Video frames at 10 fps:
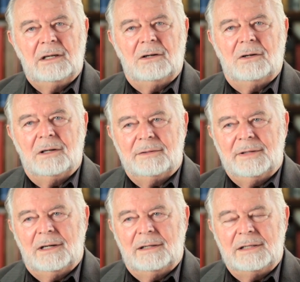or
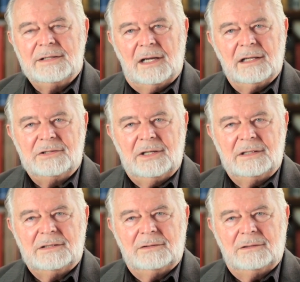their
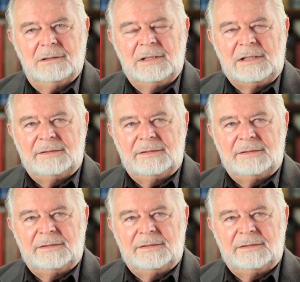intelligence, or